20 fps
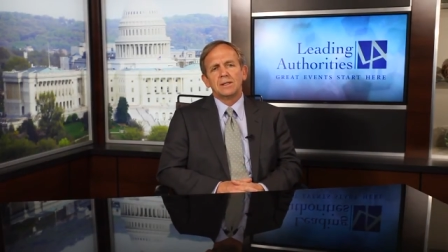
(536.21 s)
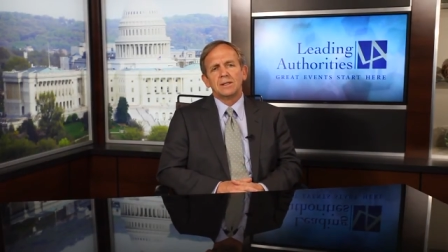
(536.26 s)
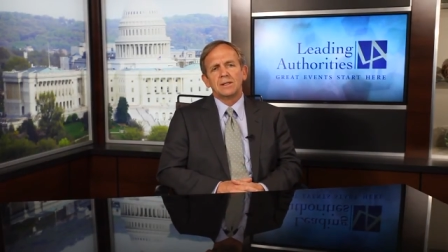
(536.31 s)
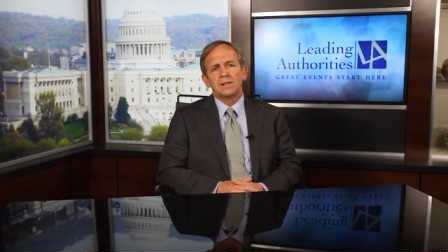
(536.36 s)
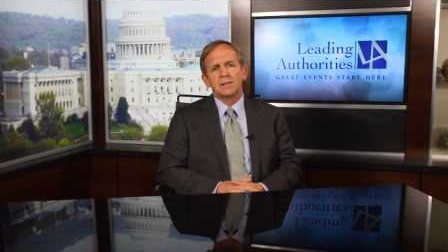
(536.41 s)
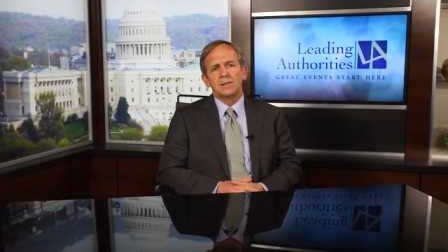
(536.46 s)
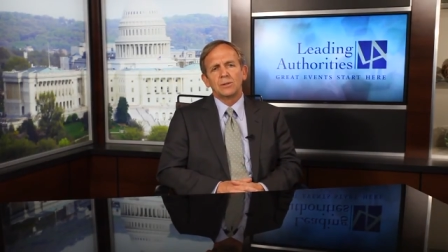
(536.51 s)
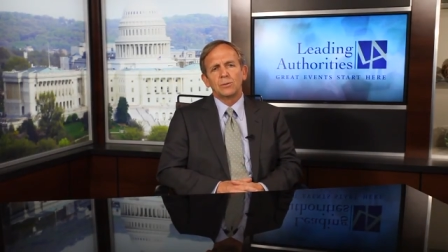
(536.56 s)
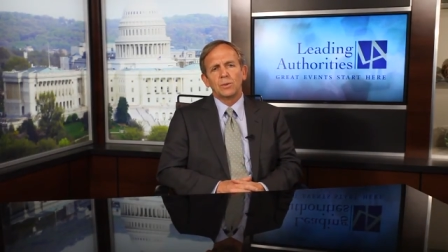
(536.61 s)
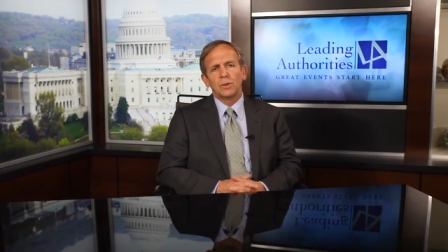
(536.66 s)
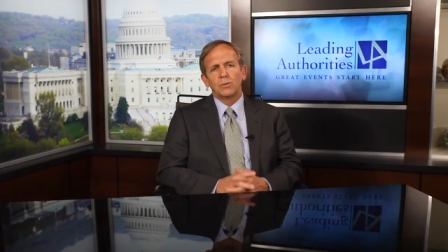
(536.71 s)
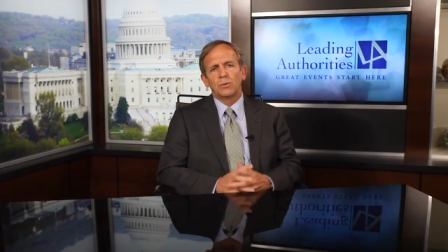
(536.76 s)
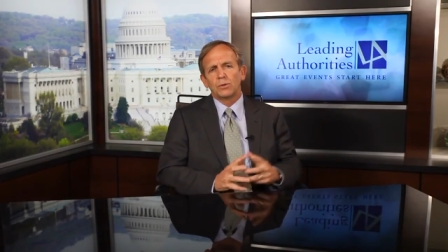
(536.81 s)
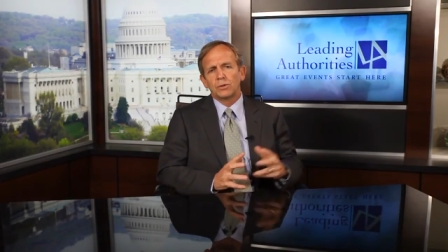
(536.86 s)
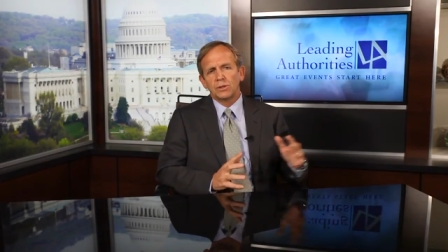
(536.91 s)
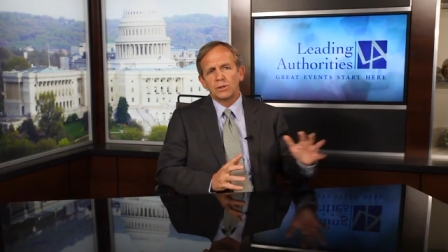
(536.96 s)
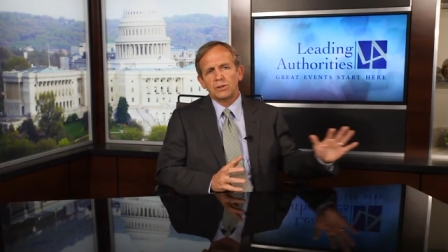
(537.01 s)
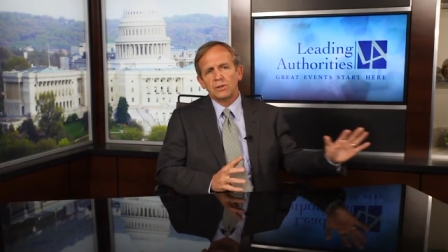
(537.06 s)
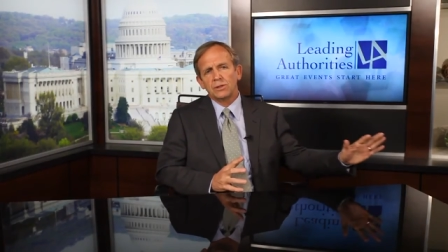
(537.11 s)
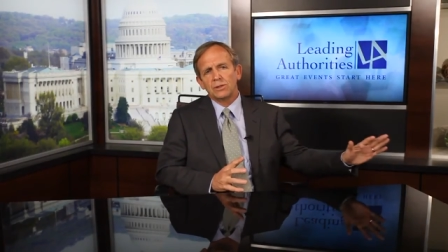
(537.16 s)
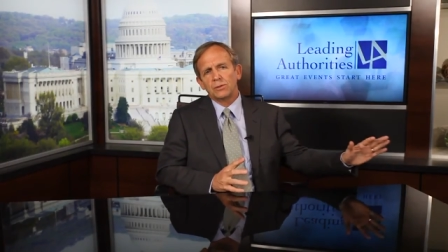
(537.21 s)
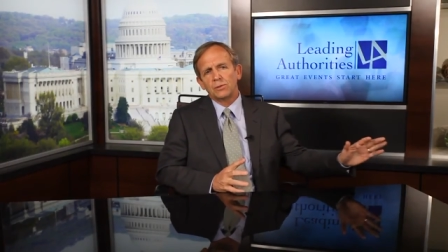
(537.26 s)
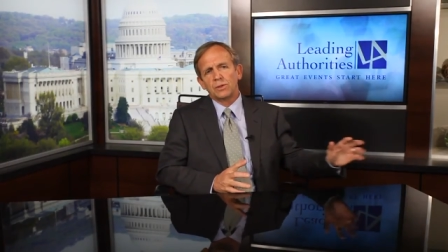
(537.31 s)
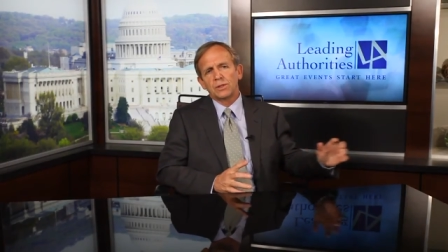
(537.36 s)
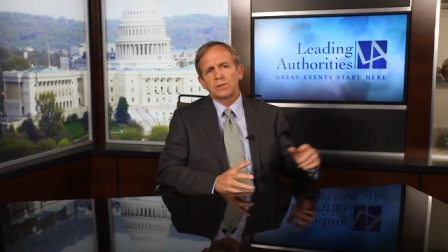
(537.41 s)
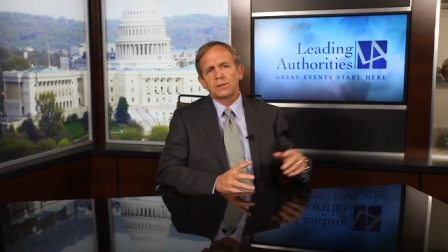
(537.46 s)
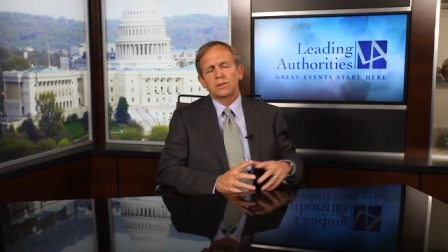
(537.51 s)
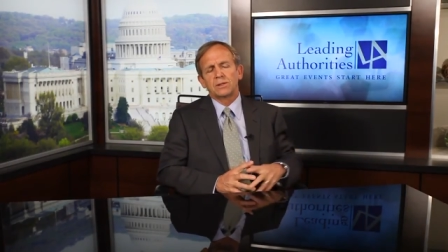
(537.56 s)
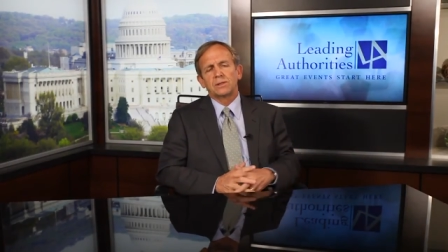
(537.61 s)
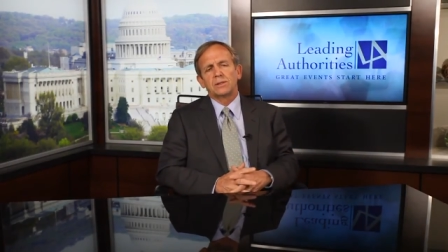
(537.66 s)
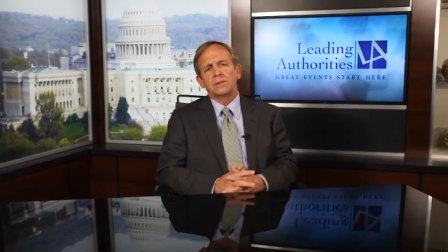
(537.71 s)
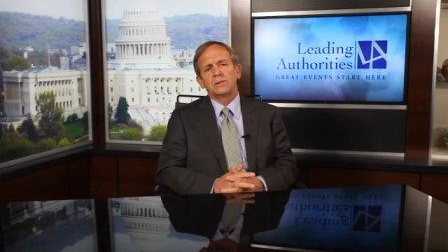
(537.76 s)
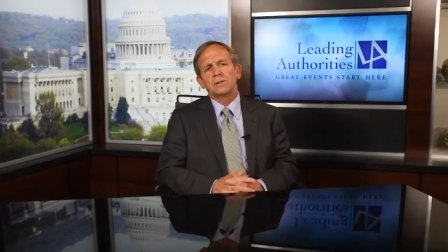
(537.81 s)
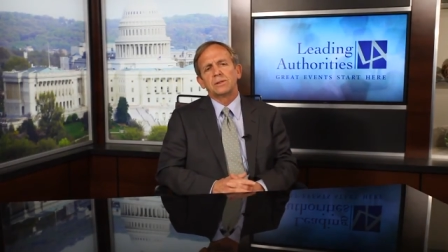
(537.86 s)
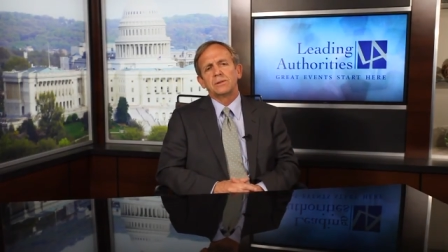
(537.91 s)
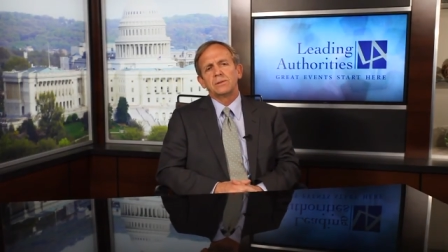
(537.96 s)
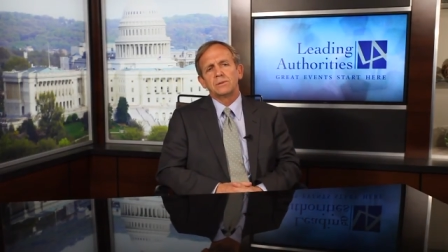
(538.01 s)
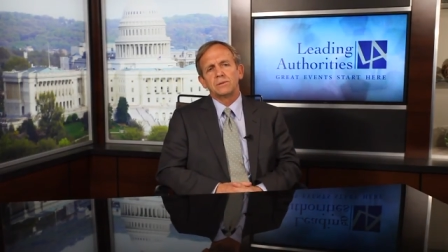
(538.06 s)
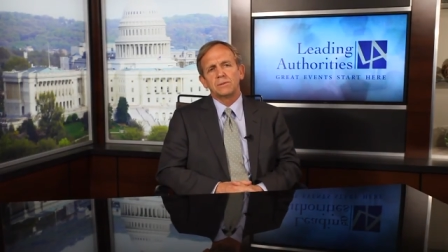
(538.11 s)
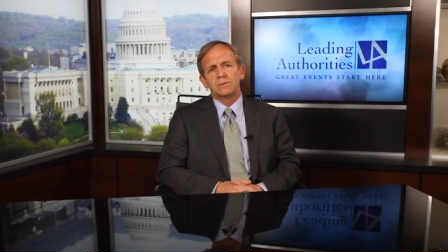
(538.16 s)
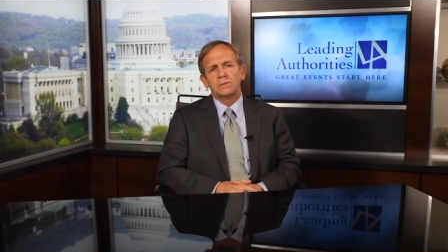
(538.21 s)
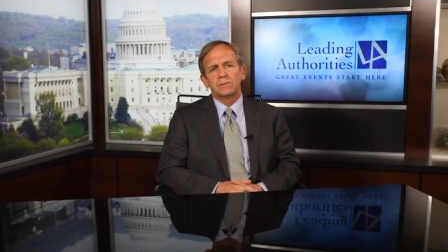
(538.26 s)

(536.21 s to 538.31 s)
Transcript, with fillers: uh, than we were to deal with, uh,